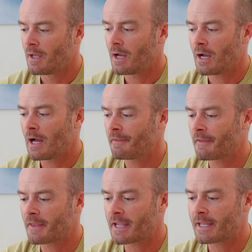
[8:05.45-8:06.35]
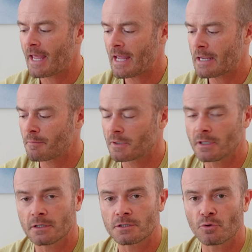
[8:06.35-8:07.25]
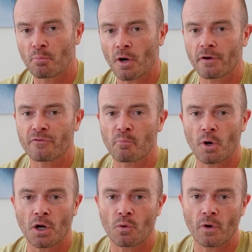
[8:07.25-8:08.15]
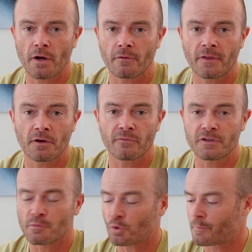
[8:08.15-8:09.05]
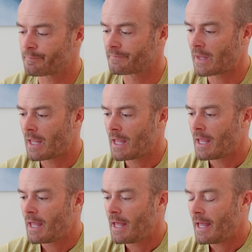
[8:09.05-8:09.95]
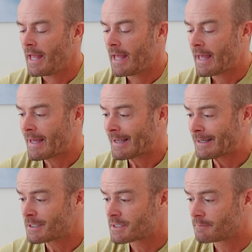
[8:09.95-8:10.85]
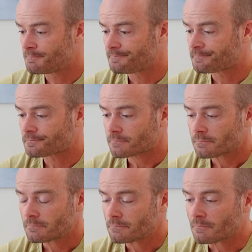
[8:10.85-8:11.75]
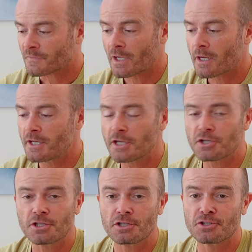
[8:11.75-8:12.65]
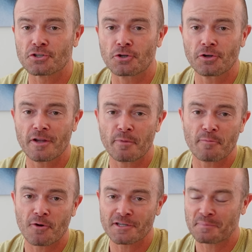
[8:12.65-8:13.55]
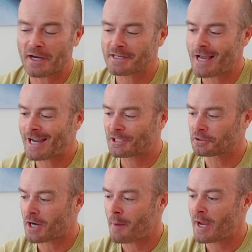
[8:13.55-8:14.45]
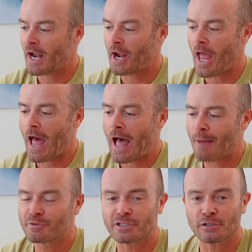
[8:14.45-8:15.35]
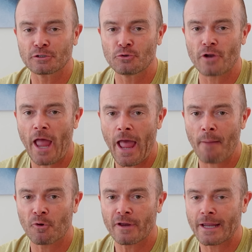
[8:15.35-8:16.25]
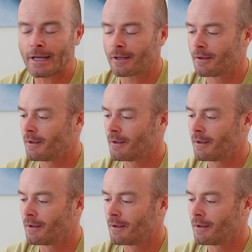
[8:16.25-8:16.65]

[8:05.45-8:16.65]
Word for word: that they came into a part of the park where they're visible. And the conditions just couldn't have been more spectacular. I mean, an absolute hammering